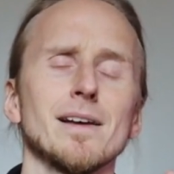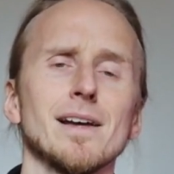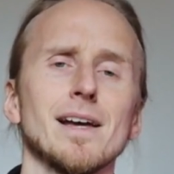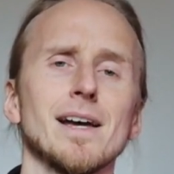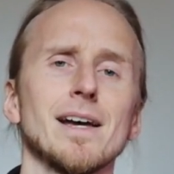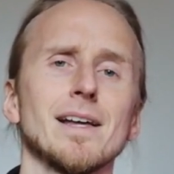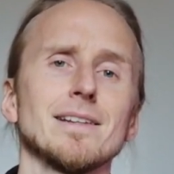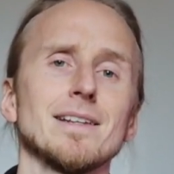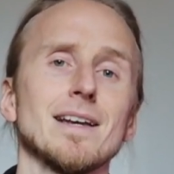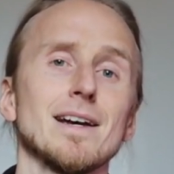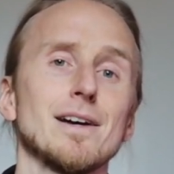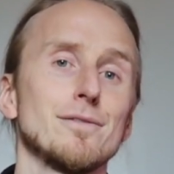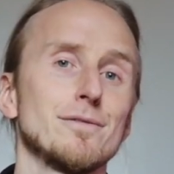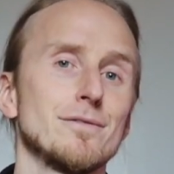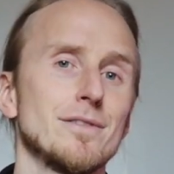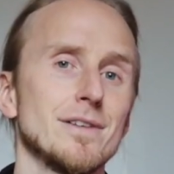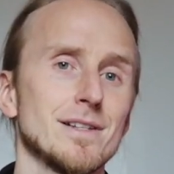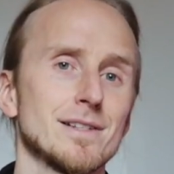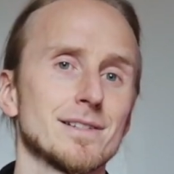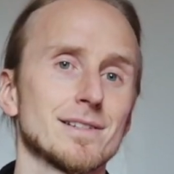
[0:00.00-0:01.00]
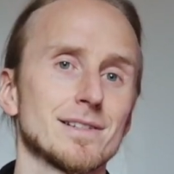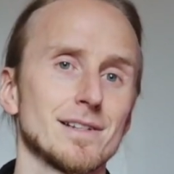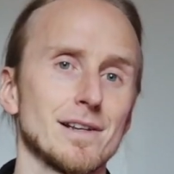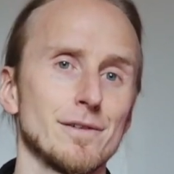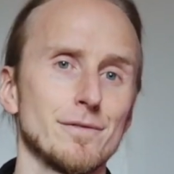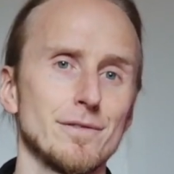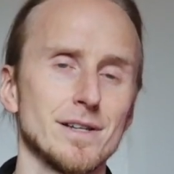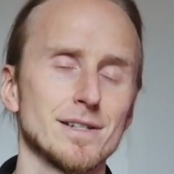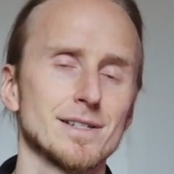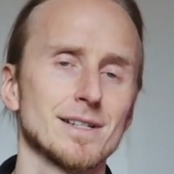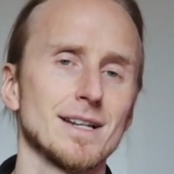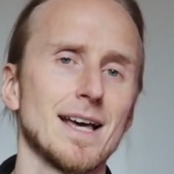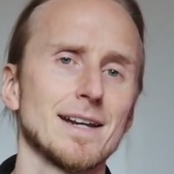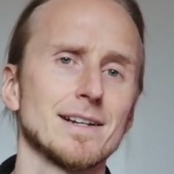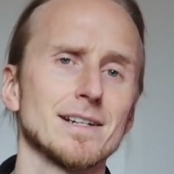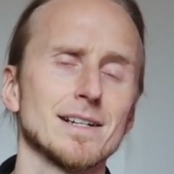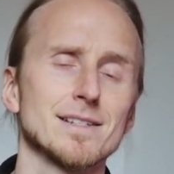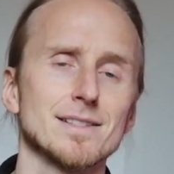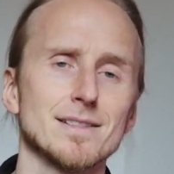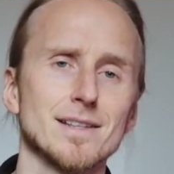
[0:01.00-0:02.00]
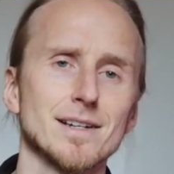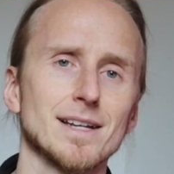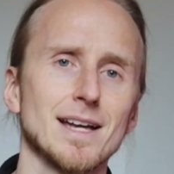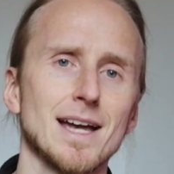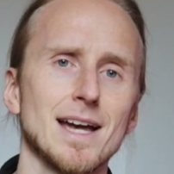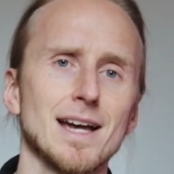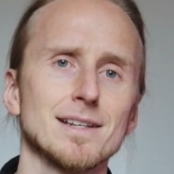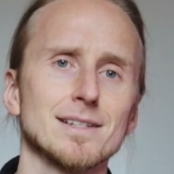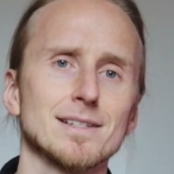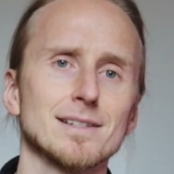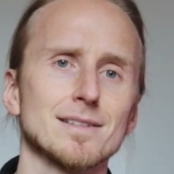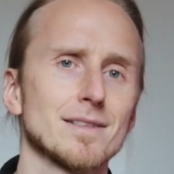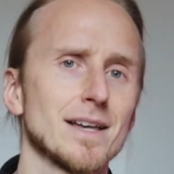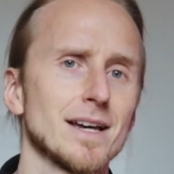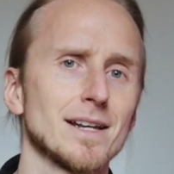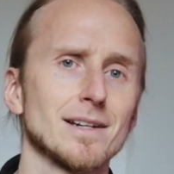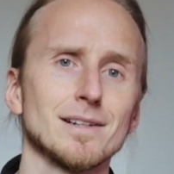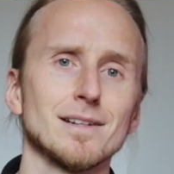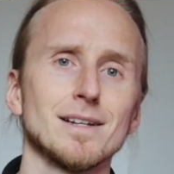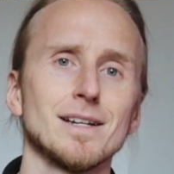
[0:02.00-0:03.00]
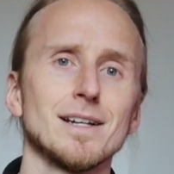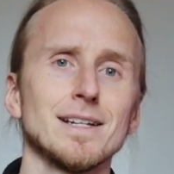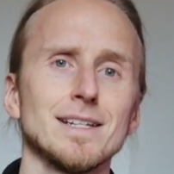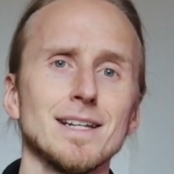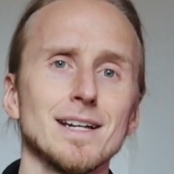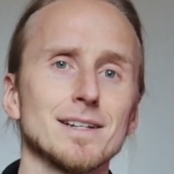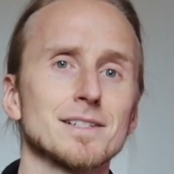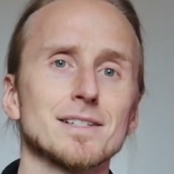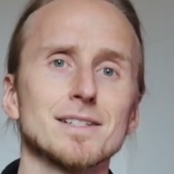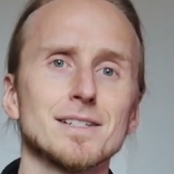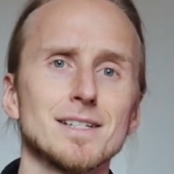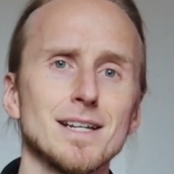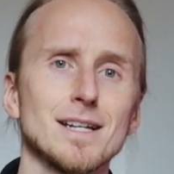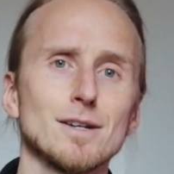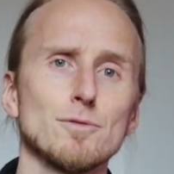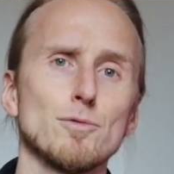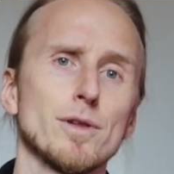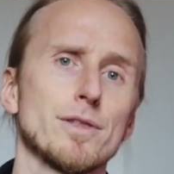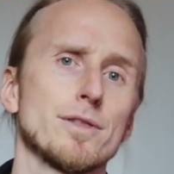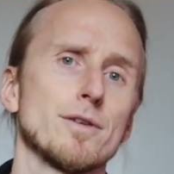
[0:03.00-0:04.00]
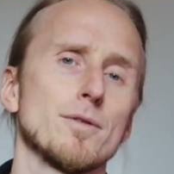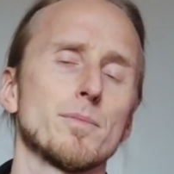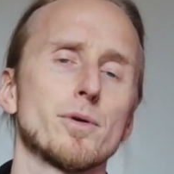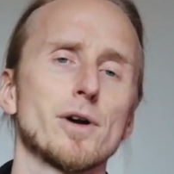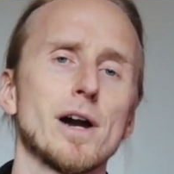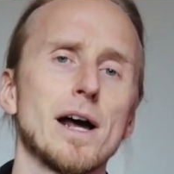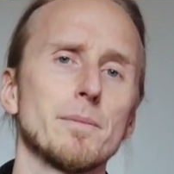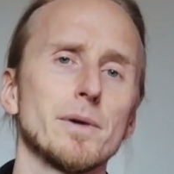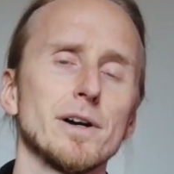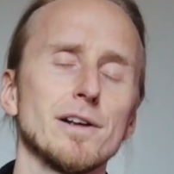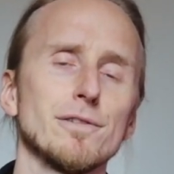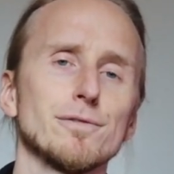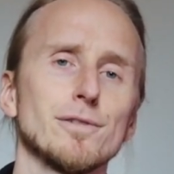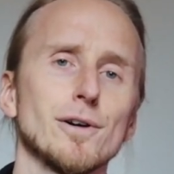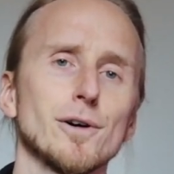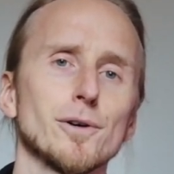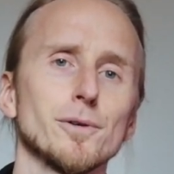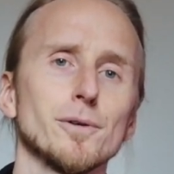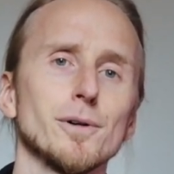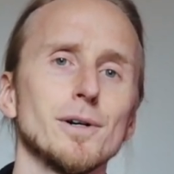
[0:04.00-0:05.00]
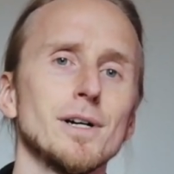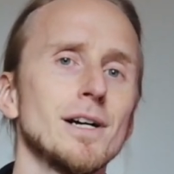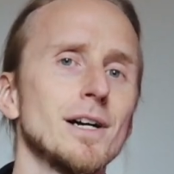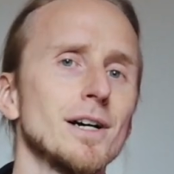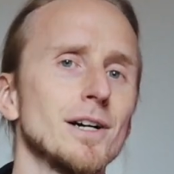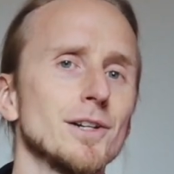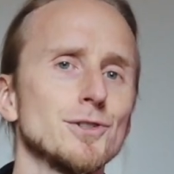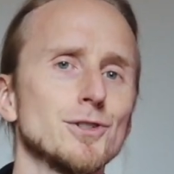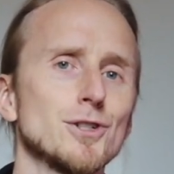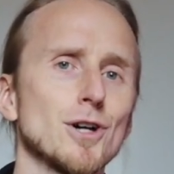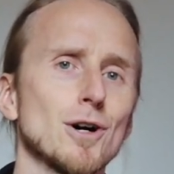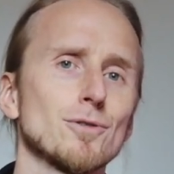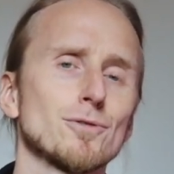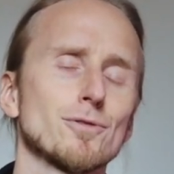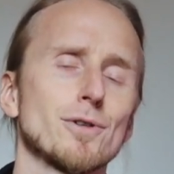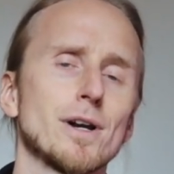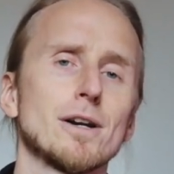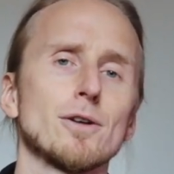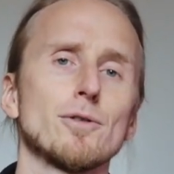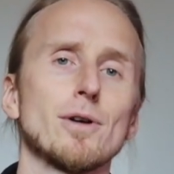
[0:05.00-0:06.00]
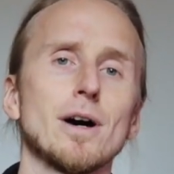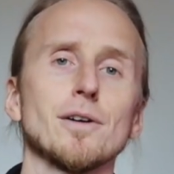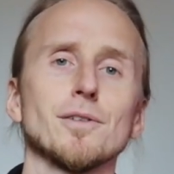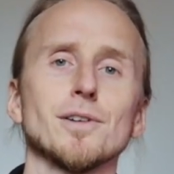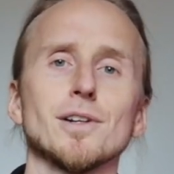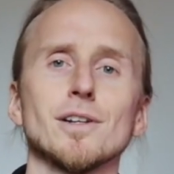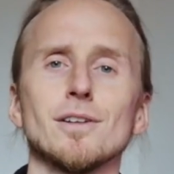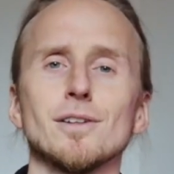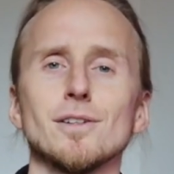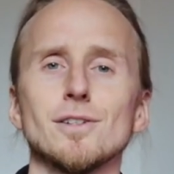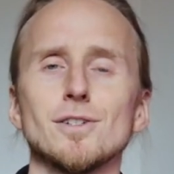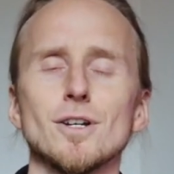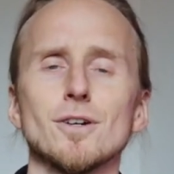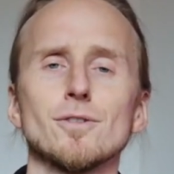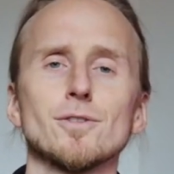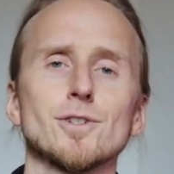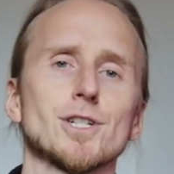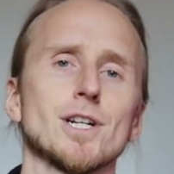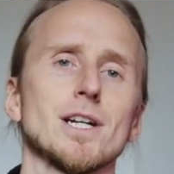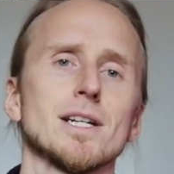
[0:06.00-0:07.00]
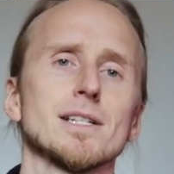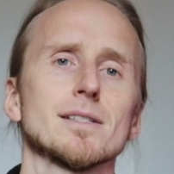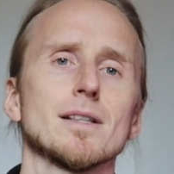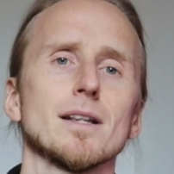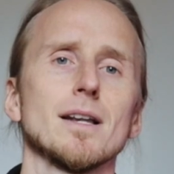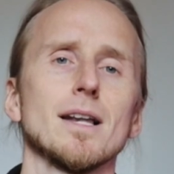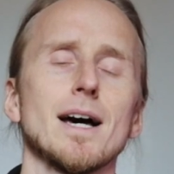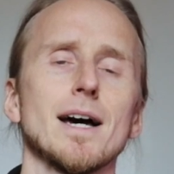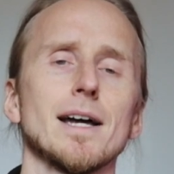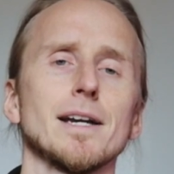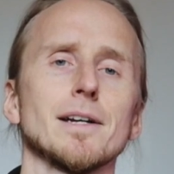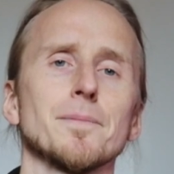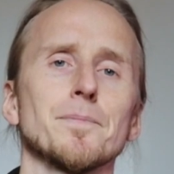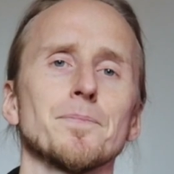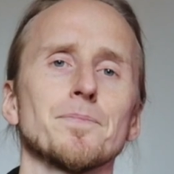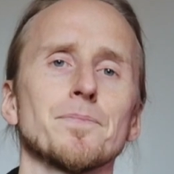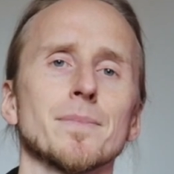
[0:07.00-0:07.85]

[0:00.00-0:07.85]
And if this latter is the case, then stick with your primary photo. Don't run around, don't chase the light.